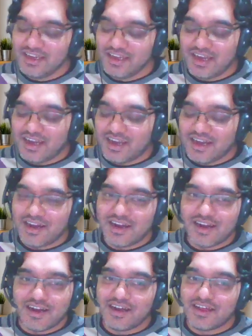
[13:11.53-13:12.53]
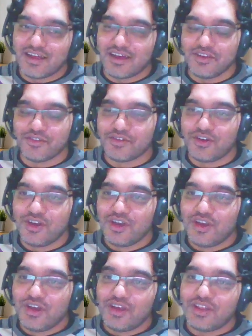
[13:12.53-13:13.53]
India,
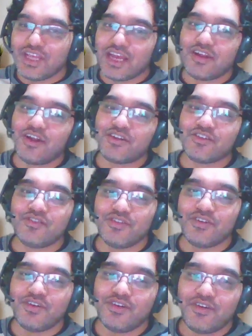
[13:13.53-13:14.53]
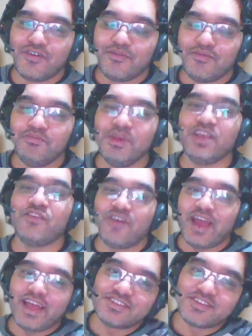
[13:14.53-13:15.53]
there are a lot of big
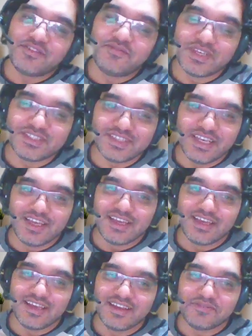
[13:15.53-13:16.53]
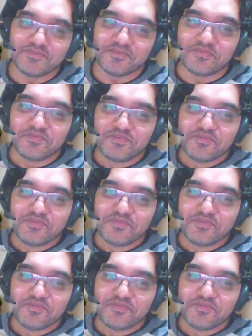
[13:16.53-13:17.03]
fans of Messi. Mm.